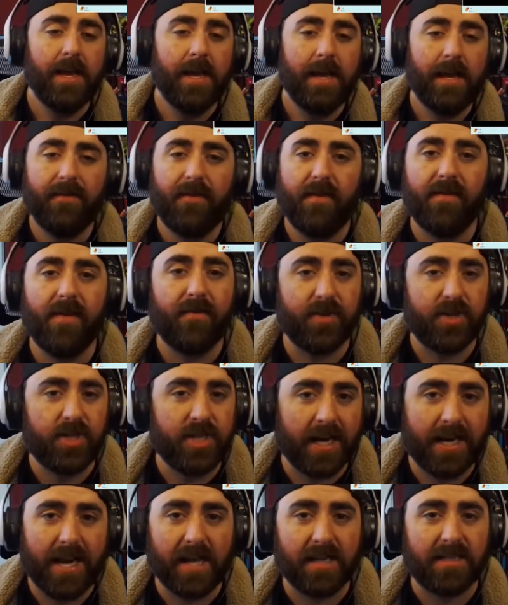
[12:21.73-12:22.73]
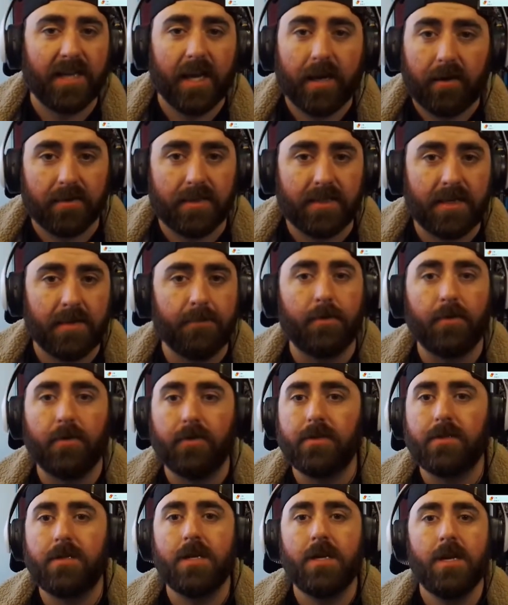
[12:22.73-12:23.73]
If you've never checked out Sacred
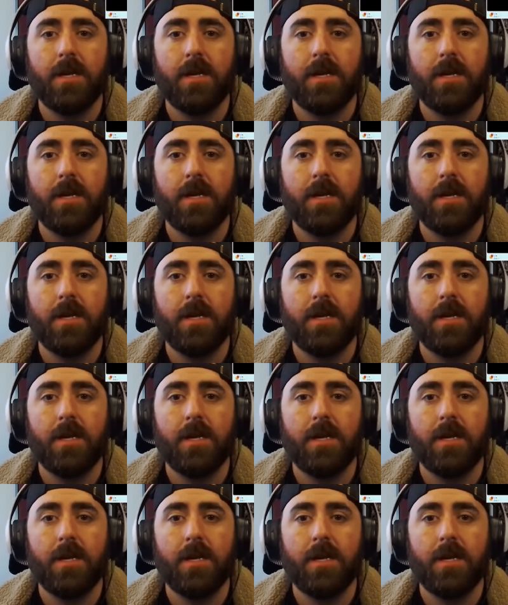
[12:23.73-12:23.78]
Symbols,